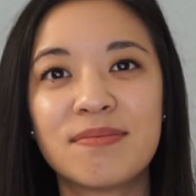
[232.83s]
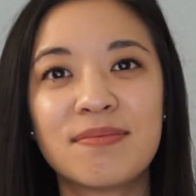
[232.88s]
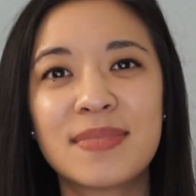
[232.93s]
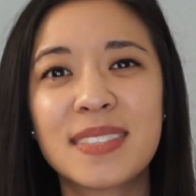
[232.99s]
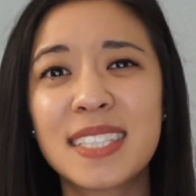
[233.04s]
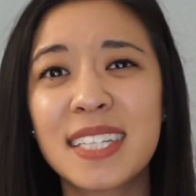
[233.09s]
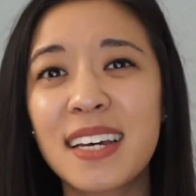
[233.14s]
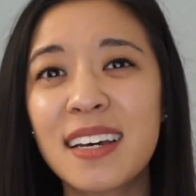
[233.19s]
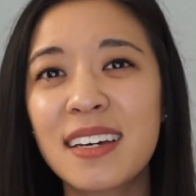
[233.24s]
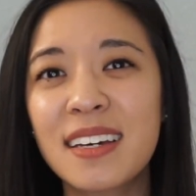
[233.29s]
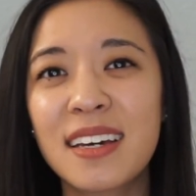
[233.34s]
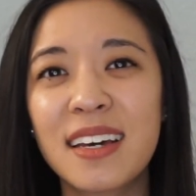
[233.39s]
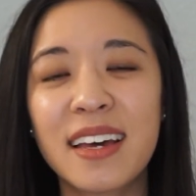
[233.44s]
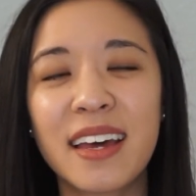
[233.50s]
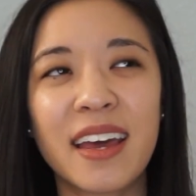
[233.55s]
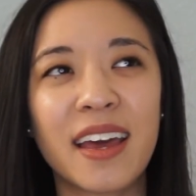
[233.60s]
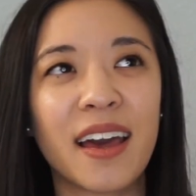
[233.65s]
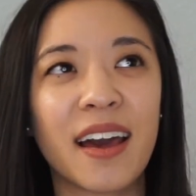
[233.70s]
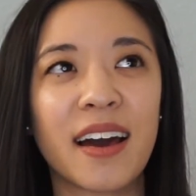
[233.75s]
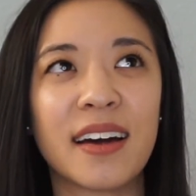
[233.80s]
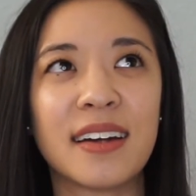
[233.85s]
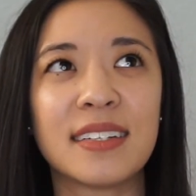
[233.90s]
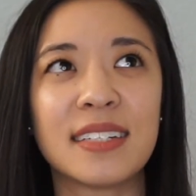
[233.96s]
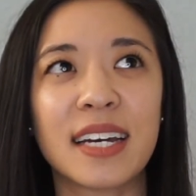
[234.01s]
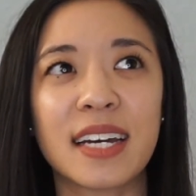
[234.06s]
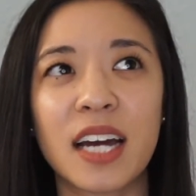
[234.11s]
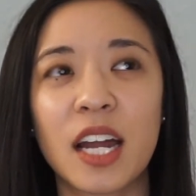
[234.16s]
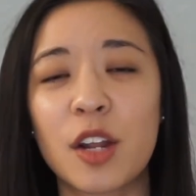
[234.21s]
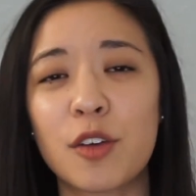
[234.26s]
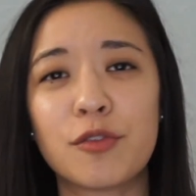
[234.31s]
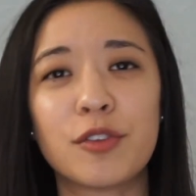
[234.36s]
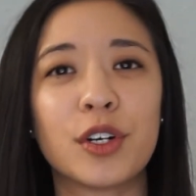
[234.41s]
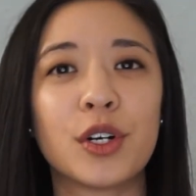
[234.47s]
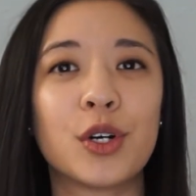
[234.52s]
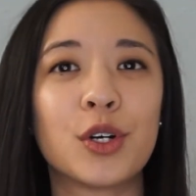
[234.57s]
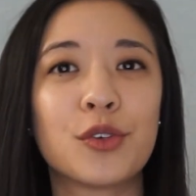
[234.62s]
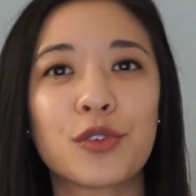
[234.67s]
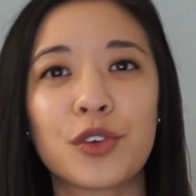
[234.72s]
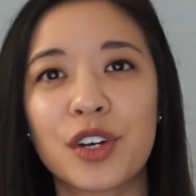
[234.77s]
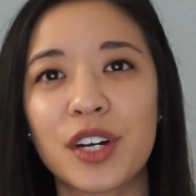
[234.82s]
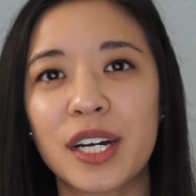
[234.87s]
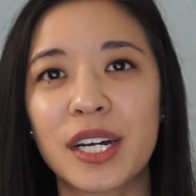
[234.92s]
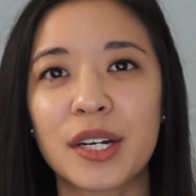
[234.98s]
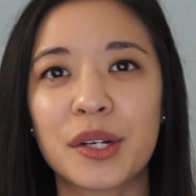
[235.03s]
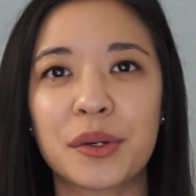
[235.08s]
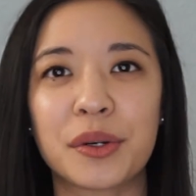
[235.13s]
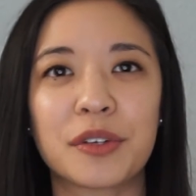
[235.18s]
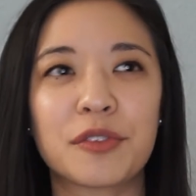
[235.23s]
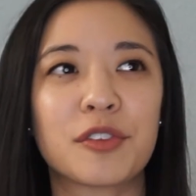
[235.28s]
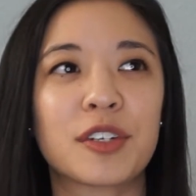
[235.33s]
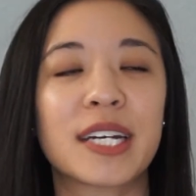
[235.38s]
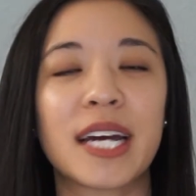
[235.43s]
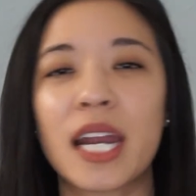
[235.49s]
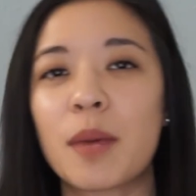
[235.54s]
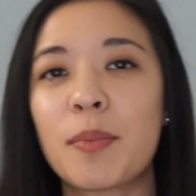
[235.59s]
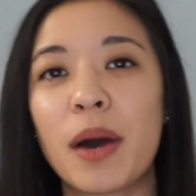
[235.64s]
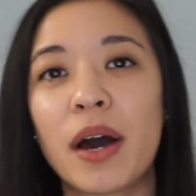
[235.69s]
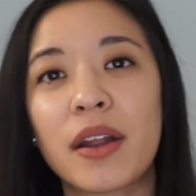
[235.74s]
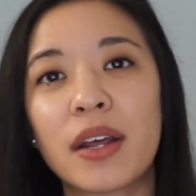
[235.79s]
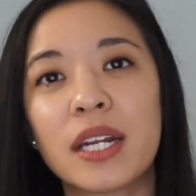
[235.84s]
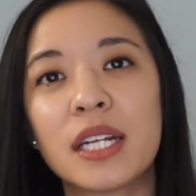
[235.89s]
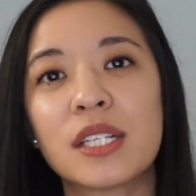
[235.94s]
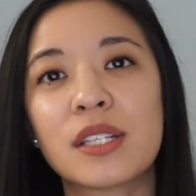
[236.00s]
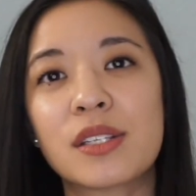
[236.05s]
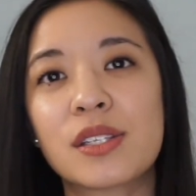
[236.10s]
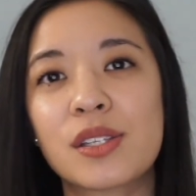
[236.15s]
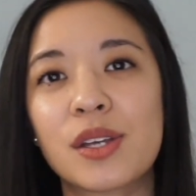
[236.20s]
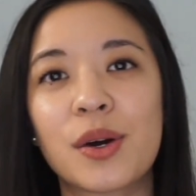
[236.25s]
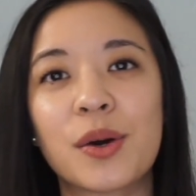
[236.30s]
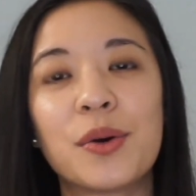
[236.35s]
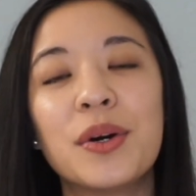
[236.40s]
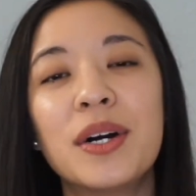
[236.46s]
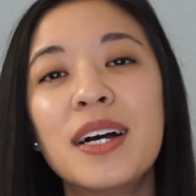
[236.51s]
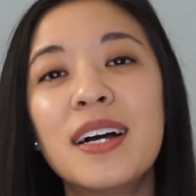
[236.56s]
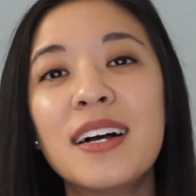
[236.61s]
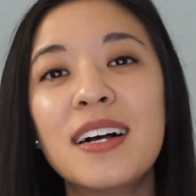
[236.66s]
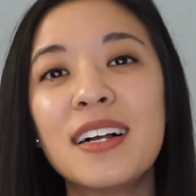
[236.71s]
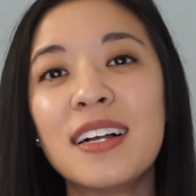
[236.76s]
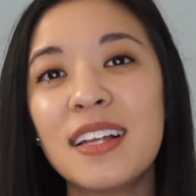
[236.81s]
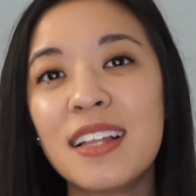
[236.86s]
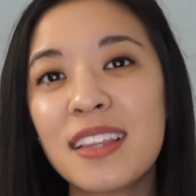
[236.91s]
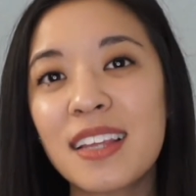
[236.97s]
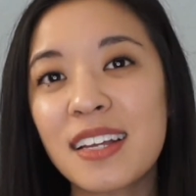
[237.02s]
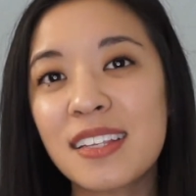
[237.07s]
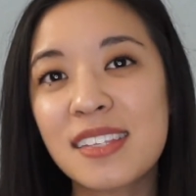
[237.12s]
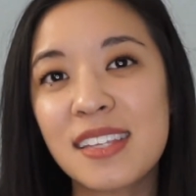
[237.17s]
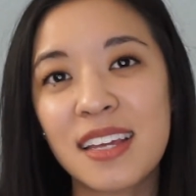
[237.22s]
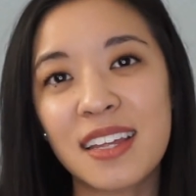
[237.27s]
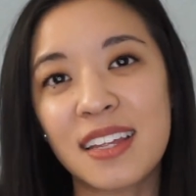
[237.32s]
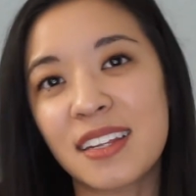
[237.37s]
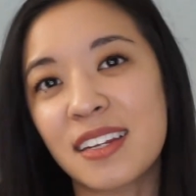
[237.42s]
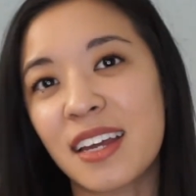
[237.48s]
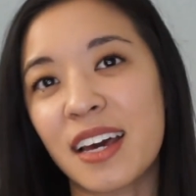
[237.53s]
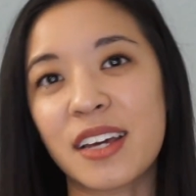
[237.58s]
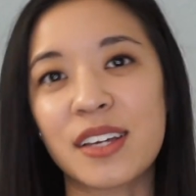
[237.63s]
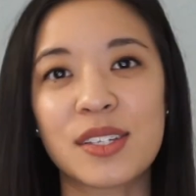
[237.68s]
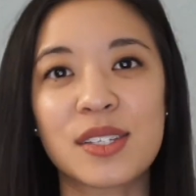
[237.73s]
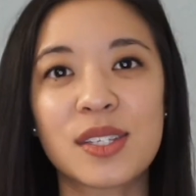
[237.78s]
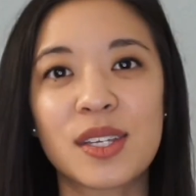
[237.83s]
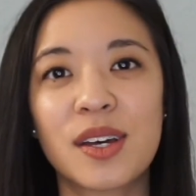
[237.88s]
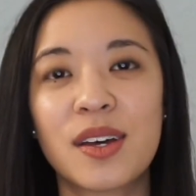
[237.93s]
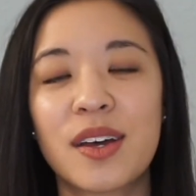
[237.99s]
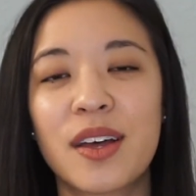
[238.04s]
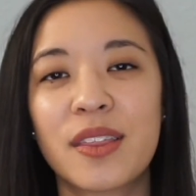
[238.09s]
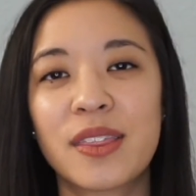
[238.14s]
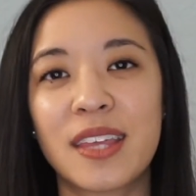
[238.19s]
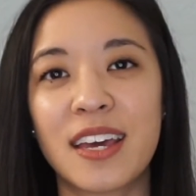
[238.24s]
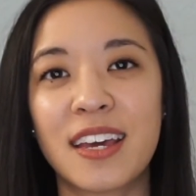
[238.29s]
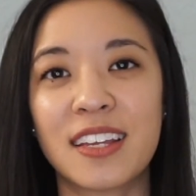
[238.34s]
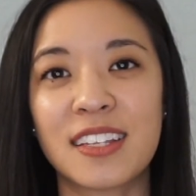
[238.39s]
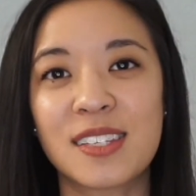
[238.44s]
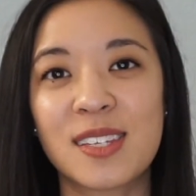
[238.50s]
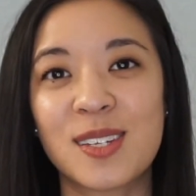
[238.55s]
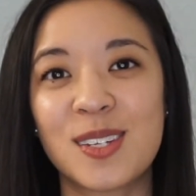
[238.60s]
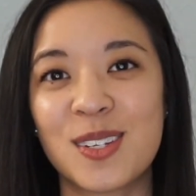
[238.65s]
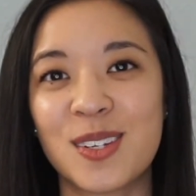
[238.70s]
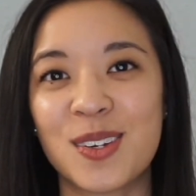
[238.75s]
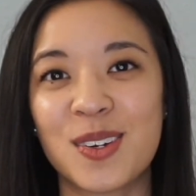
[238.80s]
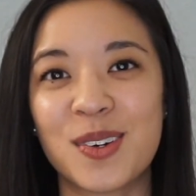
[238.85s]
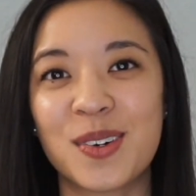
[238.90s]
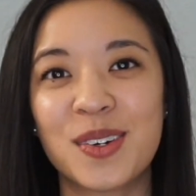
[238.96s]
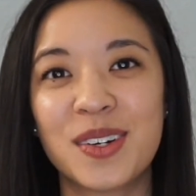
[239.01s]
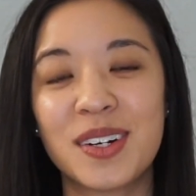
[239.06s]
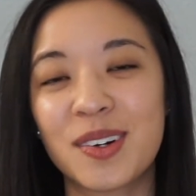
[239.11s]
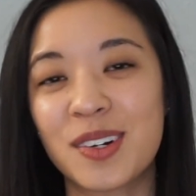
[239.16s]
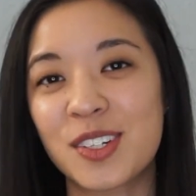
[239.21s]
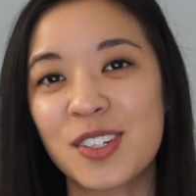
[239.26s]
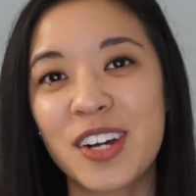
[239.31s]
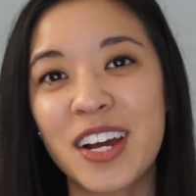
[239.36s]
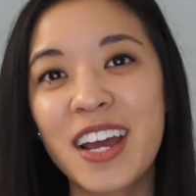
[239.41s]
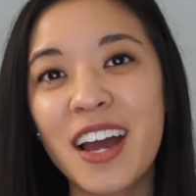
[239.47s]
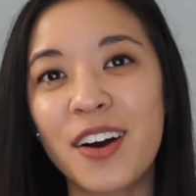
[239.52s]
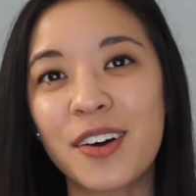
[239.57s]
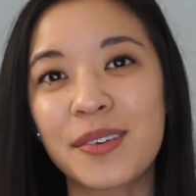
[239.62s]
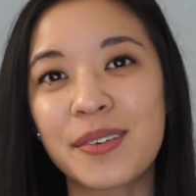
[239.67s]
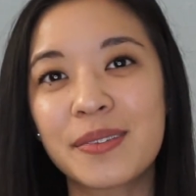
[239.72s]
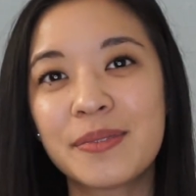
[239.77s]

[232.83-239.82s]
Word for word: sick and I kind of feel over it or forget about it and so that's a nice thing to do or try out.